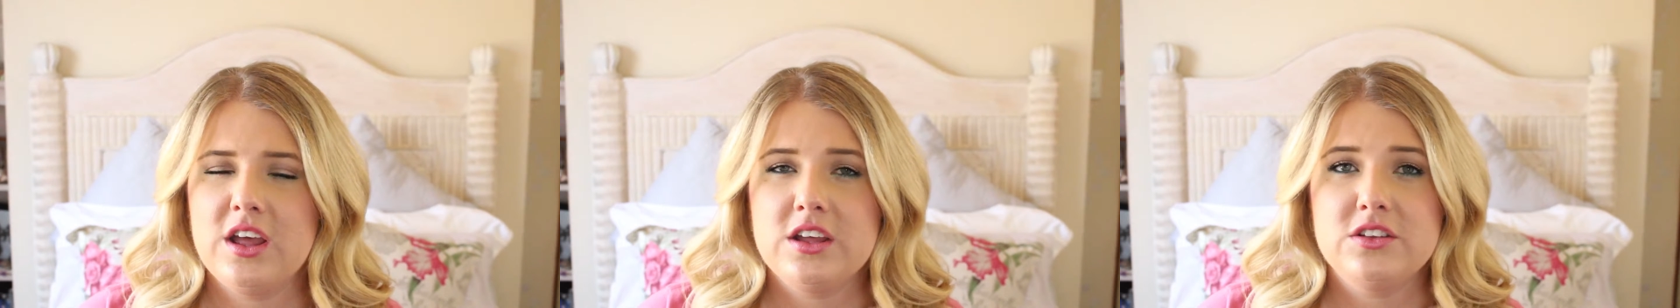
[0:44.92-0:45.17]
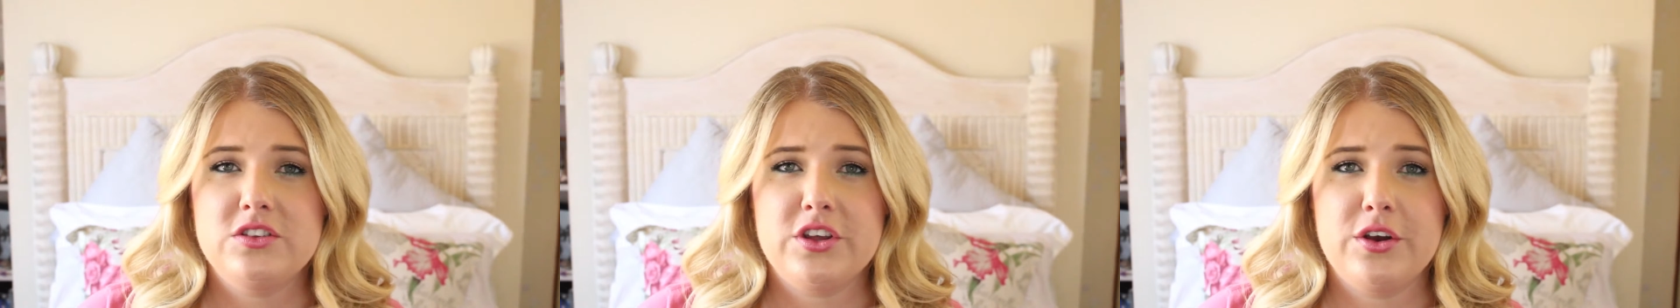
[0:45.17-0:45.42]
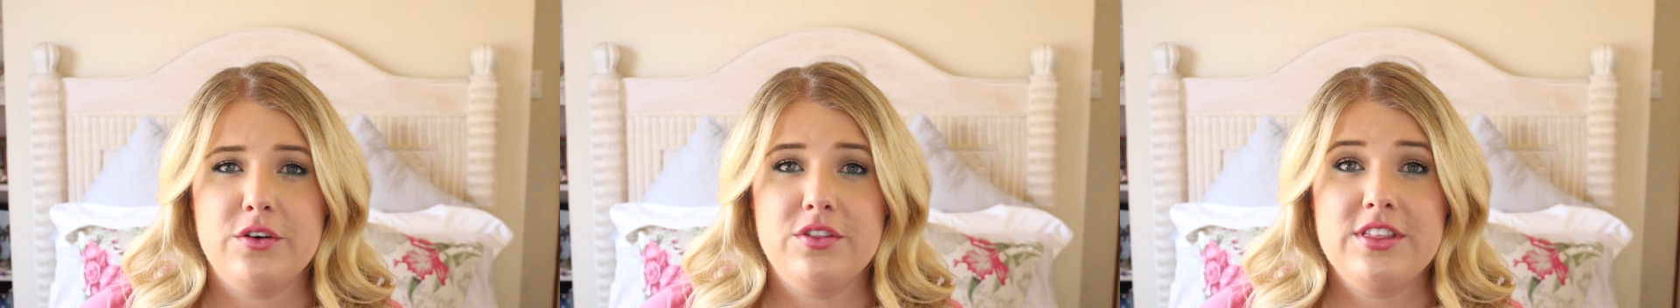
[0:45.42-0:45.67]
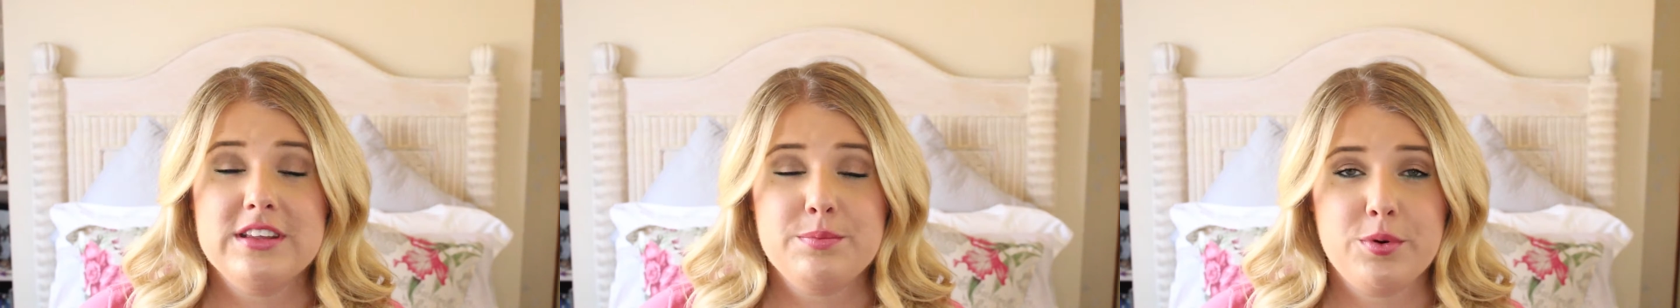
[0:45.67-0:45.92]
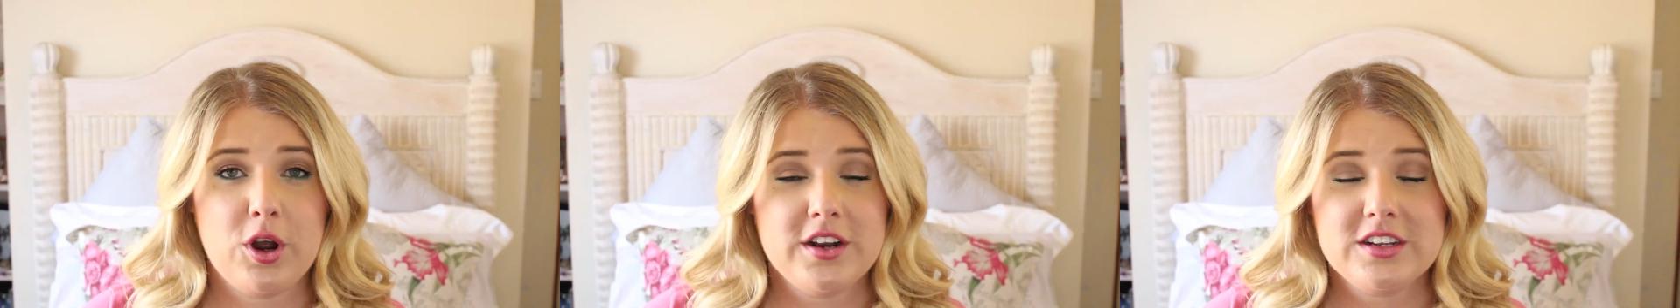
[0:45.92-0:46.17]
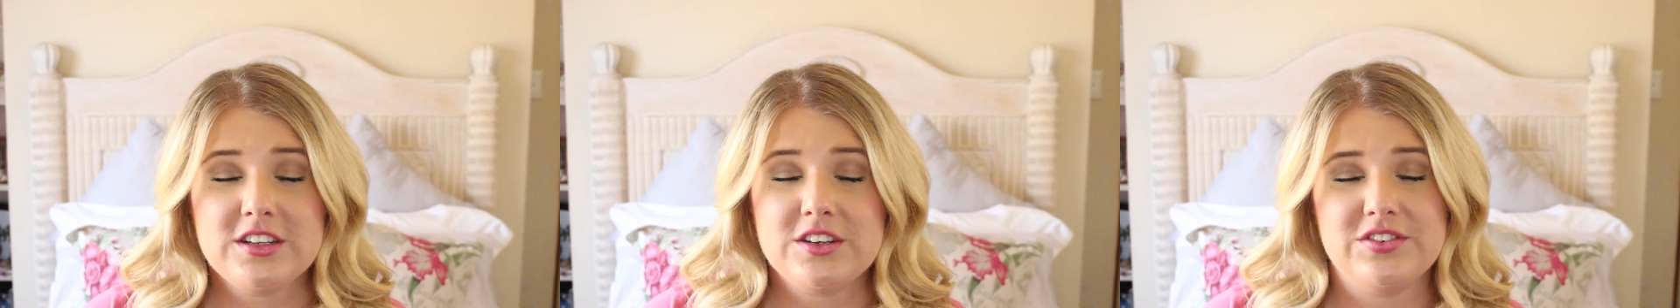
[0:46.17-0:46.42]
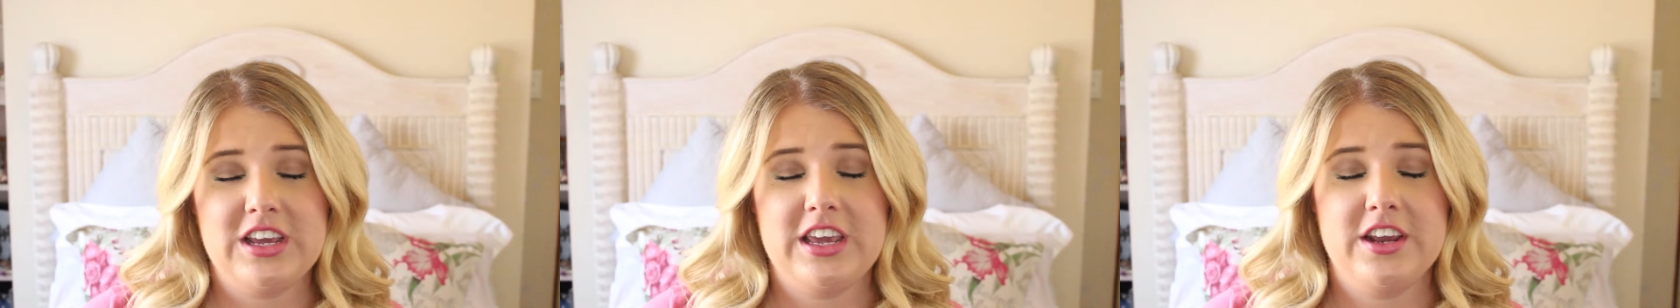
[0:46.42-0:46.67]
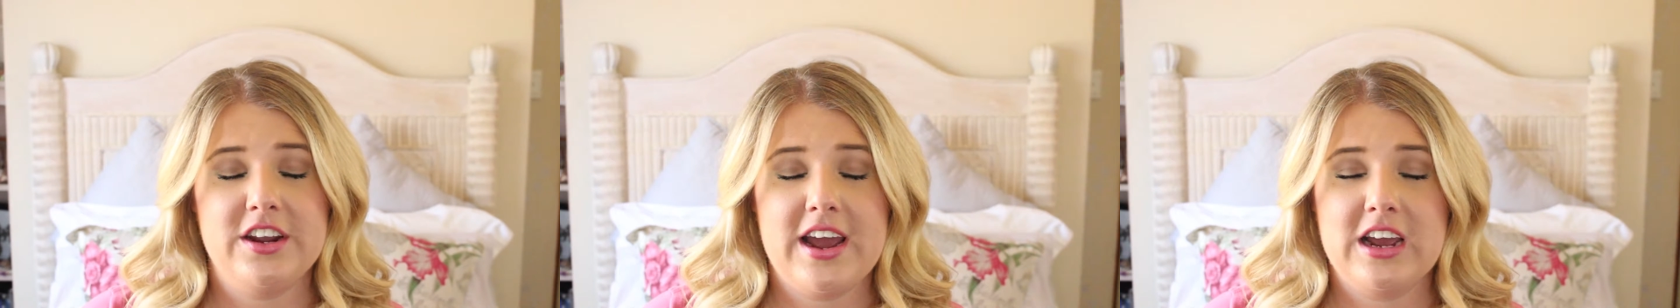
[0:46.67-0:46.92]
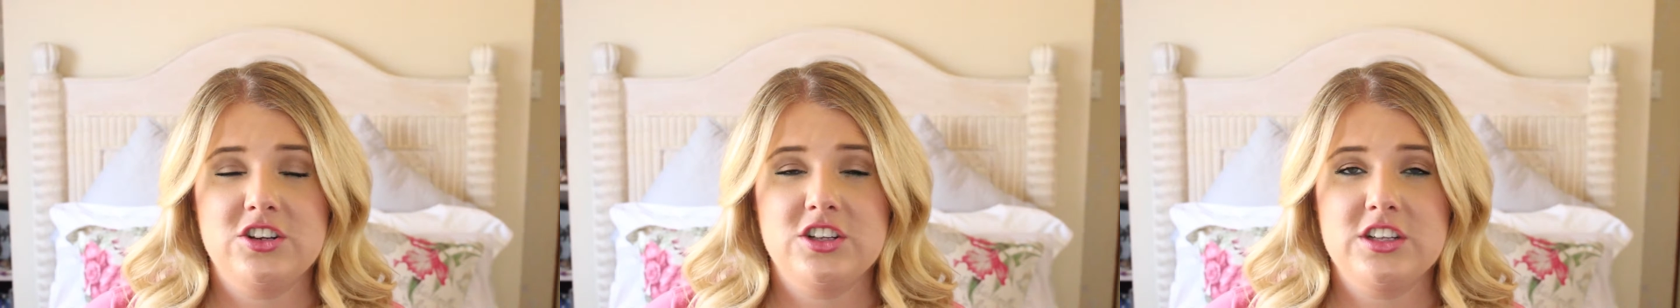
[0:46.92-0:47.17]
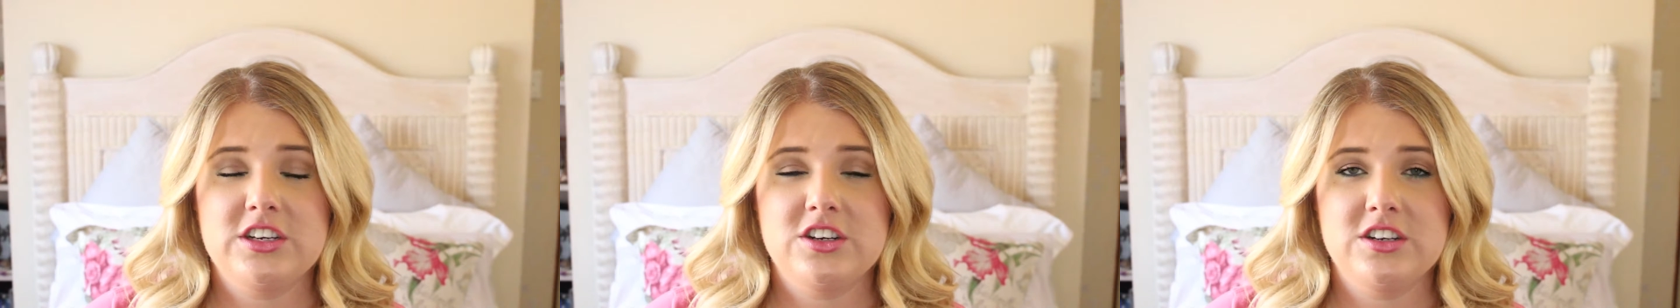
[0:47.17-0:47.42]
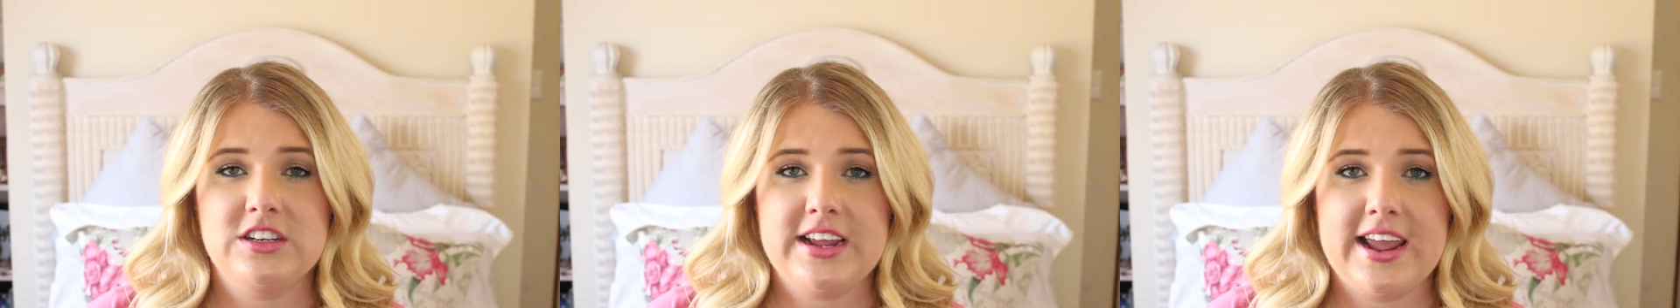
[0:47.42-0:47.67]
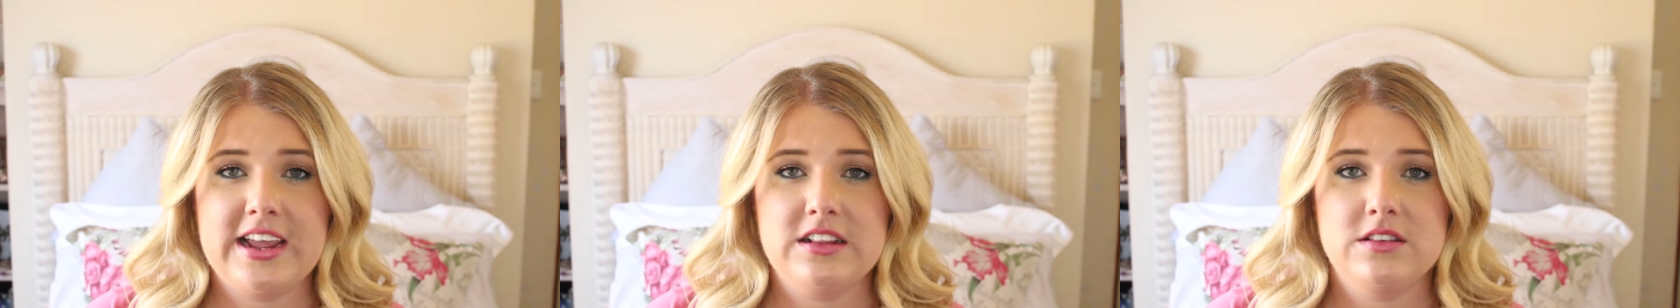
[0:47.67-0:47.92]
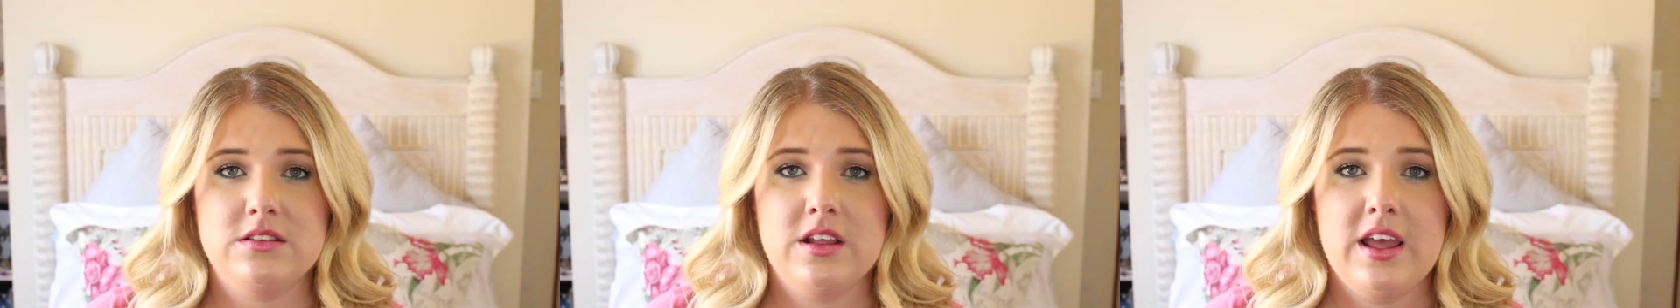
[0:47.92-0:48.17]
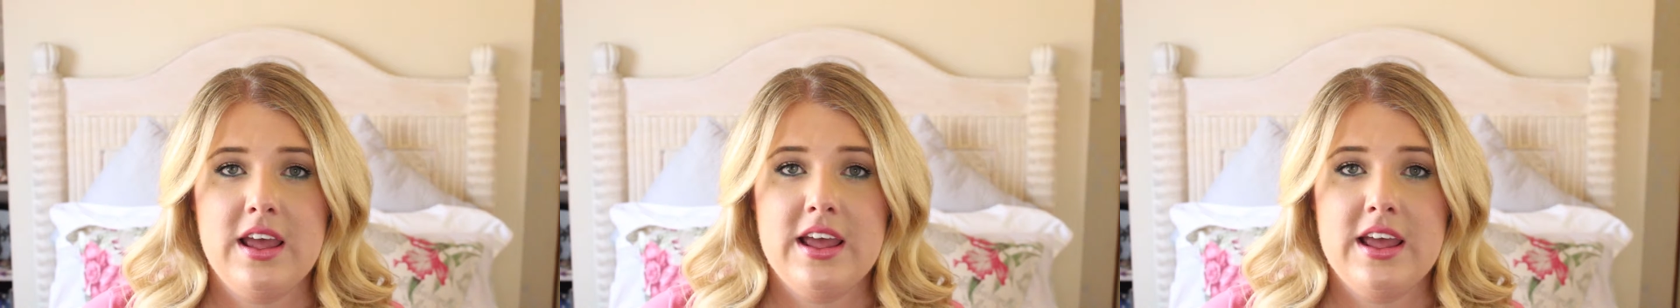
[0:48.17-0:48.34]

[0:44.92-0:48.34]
So this product over here actually contains